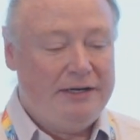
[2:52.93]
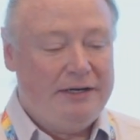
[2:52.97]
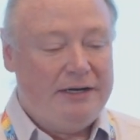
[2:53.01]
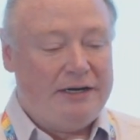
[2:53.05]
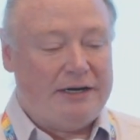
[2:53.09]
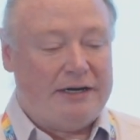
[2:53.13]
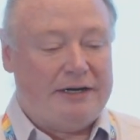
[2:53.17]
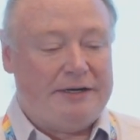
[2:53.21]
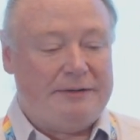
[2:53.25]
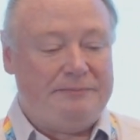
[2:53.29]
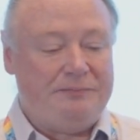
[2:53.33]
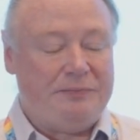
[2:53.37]

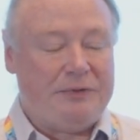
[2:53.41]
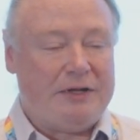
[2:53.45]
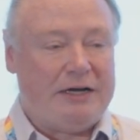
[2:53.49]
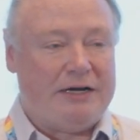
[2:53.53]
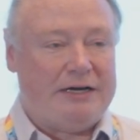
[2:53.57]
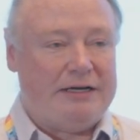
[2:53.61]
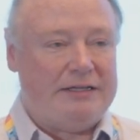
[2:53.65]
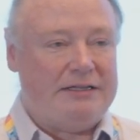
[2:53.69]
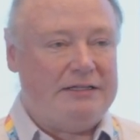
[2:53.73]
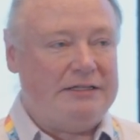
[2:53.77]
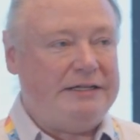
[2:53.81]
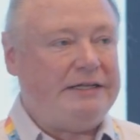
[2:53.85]
The
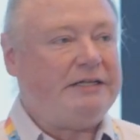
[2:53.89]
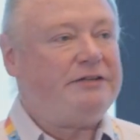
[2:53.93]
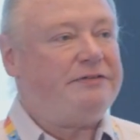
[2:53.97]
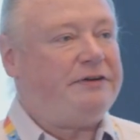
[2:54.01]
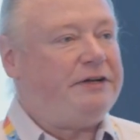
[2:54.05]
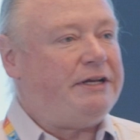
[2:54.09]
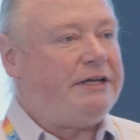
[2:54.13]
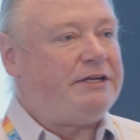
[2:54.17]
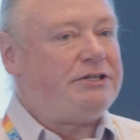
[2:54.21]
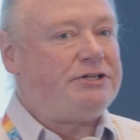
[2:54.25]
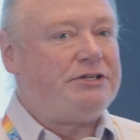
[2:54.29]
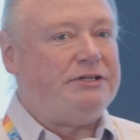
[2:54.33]
Linux
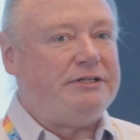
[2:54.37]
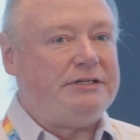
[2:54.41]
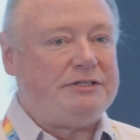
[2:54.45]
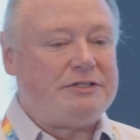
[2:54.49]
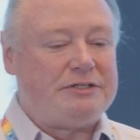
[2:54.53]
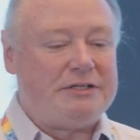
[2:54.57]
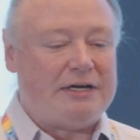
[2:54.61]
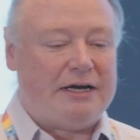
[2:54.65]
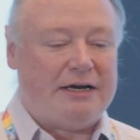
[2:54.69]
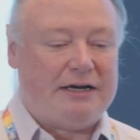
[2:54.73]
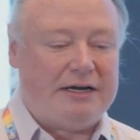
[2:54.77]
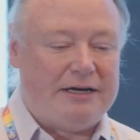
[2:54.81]
Foundation
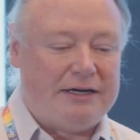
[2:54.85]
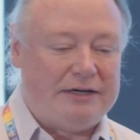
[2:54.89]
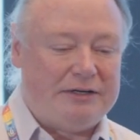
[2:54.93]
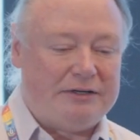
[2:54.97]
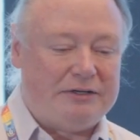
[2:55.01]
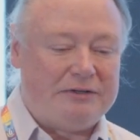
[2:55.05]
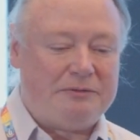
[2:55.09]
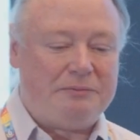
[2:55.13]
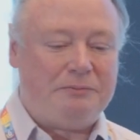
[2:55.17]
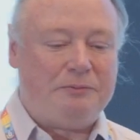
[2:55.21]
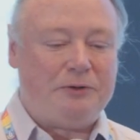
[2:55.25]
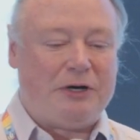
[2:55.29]
is
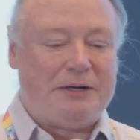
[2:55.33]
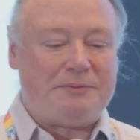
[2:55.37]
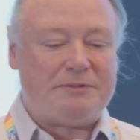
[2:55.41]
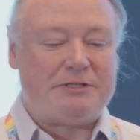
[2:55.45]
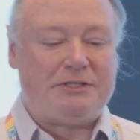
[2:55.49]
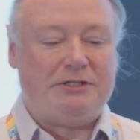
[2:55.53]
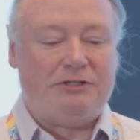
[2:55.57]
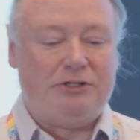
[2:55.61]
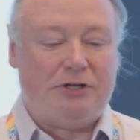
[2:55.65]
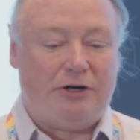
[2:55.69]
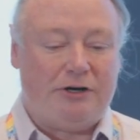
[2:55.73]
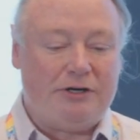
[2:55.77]
perhaps
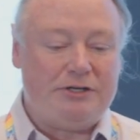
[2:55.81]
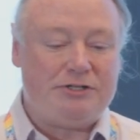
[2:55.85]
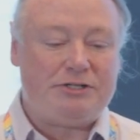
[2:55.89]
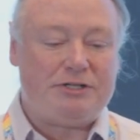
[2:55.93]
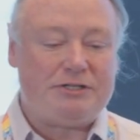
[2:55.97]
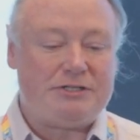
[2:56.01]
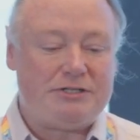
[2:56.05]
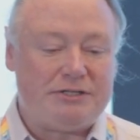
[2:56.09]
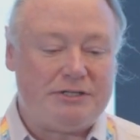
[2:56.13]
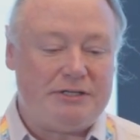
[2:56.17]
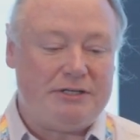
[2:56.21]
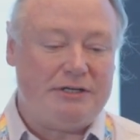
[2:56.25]
the
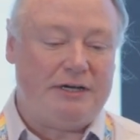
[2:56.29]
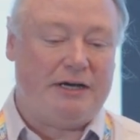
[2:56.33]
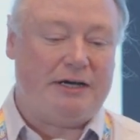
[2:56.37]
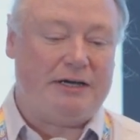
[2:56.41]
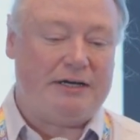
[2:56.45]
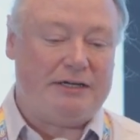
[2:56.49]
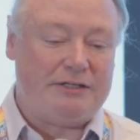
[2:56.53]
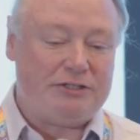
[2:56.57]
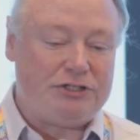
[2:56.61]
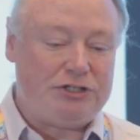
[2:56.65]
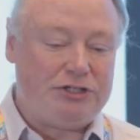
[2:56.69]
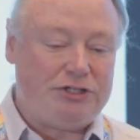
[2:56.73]
largest
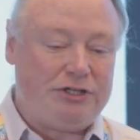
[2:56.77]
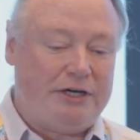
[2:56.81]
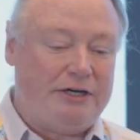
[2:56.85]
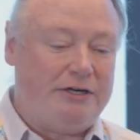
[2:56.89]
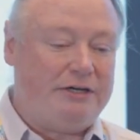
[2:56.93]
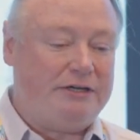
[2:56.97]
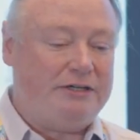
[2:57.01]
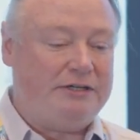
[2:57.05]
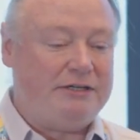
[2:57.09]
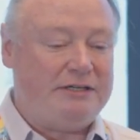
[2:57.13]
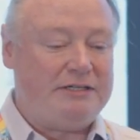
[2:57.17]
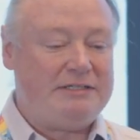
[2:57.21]

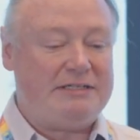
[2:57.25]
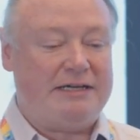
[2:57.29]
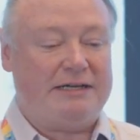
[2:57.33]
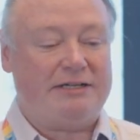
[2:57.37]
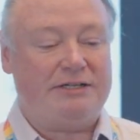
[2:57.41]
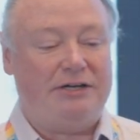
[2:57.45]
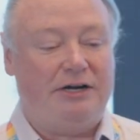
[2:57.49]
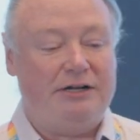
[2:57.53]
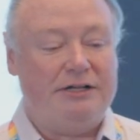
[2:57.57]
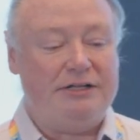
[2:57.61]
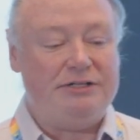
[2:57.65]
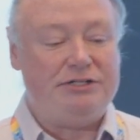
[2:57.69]
shared
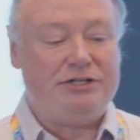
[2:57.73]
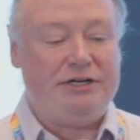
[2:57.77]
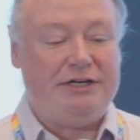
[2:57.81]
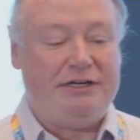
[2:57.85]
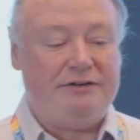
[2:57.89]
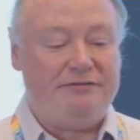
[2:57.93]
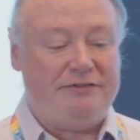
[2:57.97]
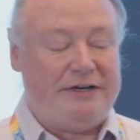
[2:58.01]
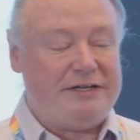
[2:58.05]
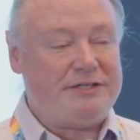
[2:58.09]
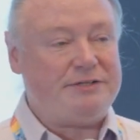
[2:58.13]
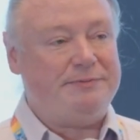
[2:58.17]
technology
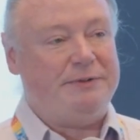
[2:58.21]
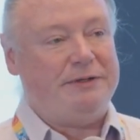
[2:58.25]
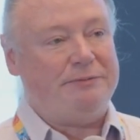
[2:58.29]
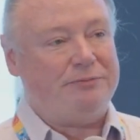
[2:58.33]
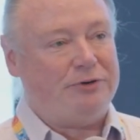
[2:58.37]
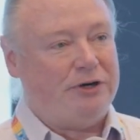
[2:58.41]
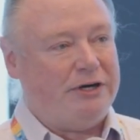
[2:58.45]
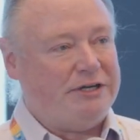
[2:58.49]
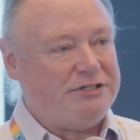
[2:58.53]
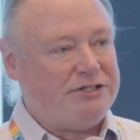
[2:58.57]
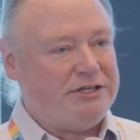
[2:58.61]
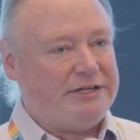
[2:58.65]
investment
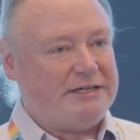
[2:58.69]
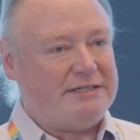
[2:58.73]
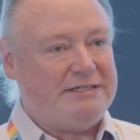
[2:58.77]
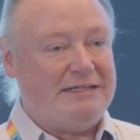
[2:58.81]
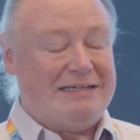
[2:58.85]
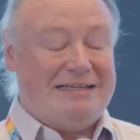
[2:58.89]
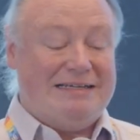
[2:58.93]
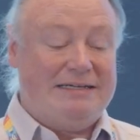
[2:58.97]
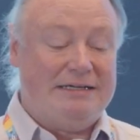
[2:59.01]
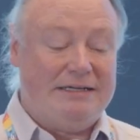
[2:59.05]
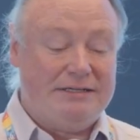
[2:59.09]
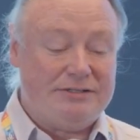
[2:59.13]
project
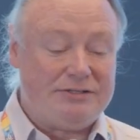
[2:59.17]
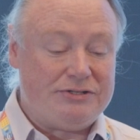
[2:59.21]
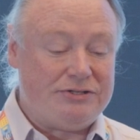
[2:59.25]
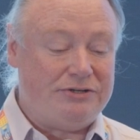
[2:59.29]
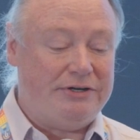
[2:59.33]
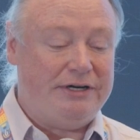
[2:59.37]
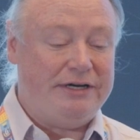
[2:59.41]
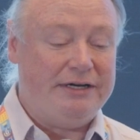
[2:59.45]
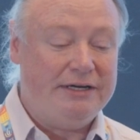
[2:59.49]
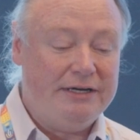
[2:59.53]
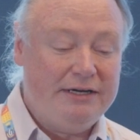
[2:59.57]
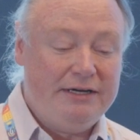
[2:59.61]
in
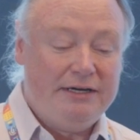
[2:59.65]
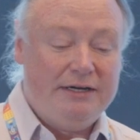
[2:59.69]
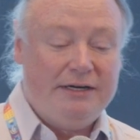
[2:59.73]
history.